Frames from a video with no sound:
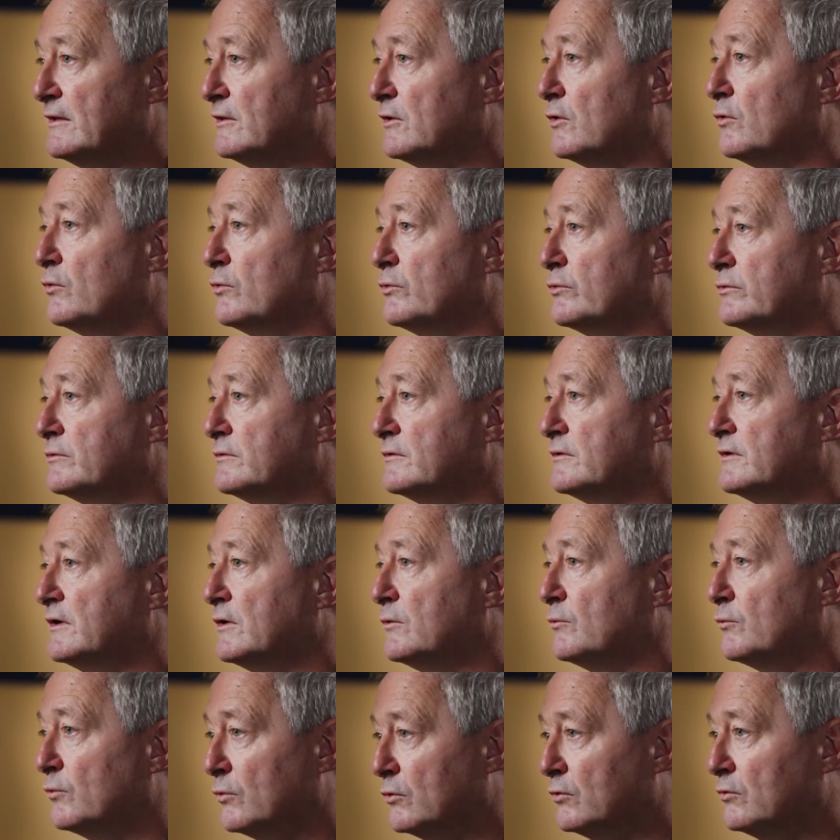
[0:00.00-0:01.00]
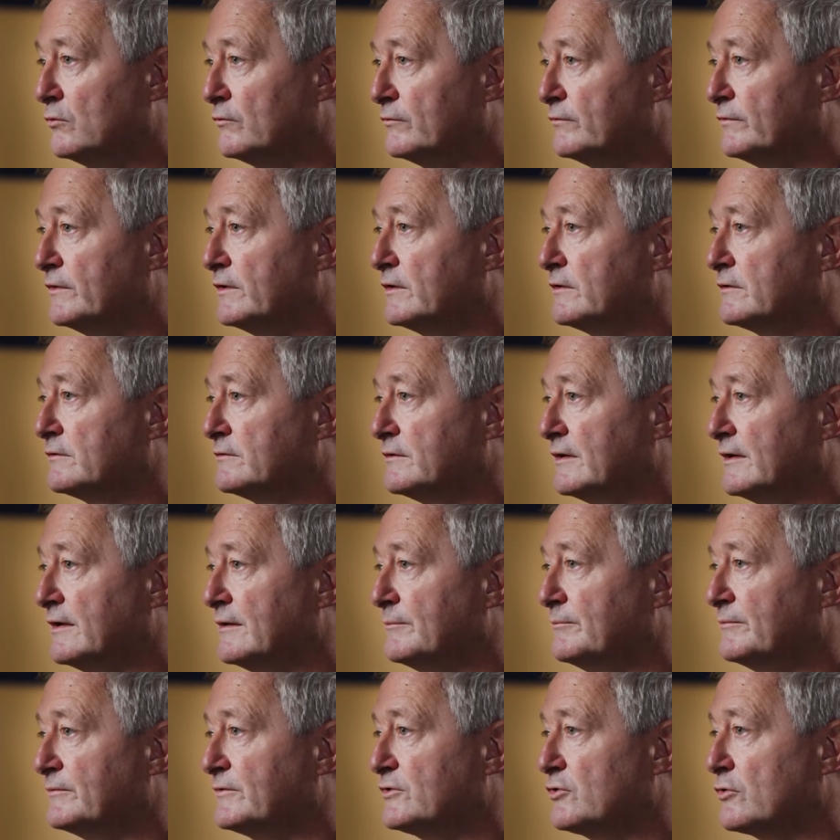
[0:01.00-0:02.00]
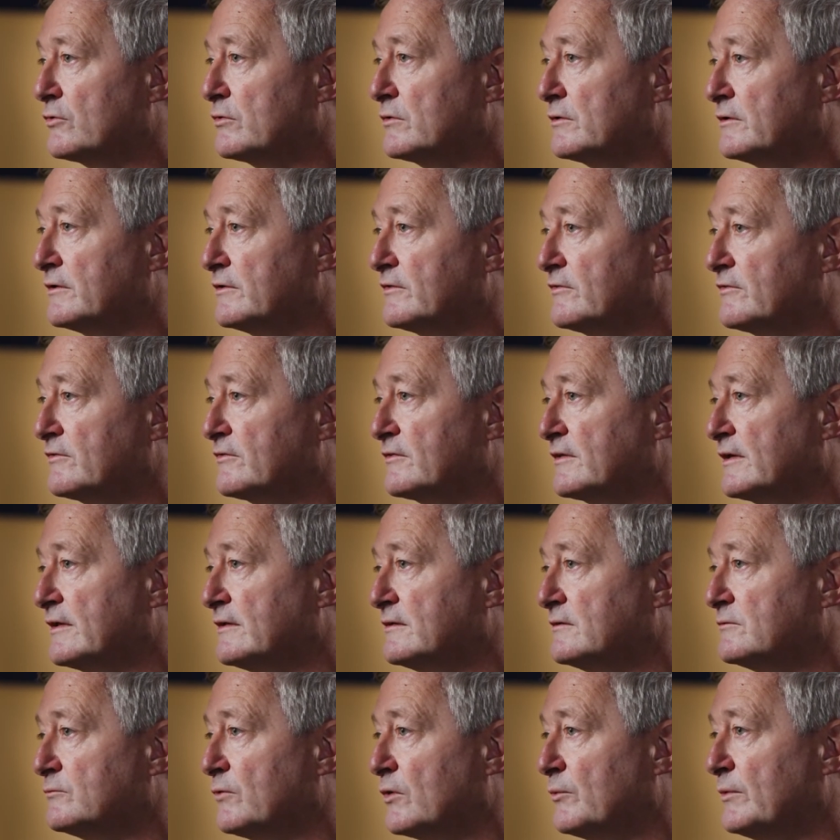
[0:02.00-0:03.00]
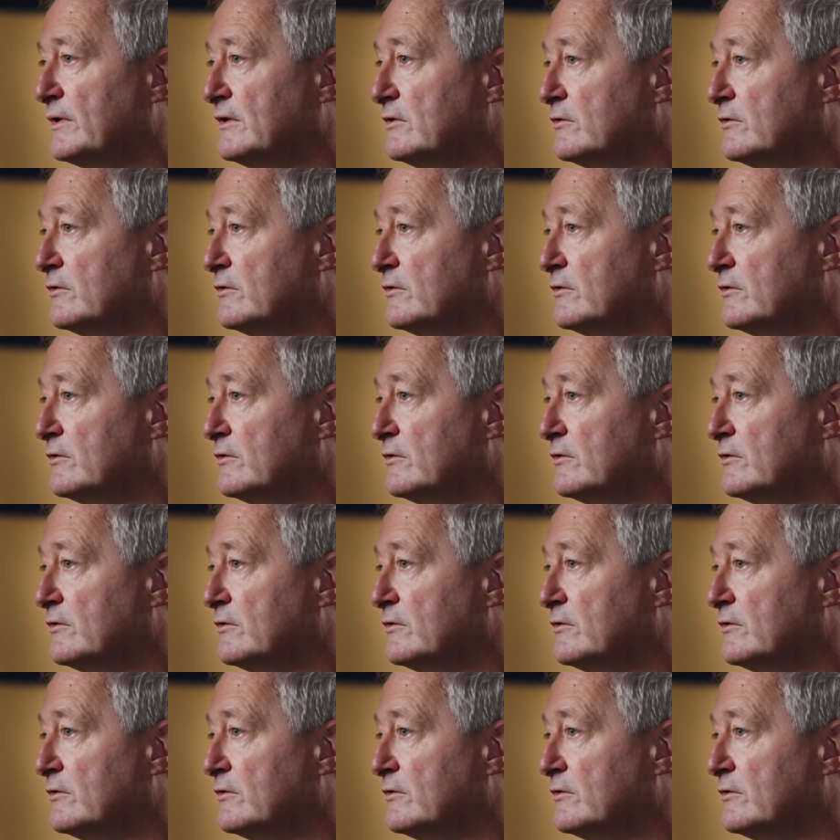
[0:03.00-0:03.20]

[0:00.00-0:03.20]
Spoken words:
lone wolf journalists, and what we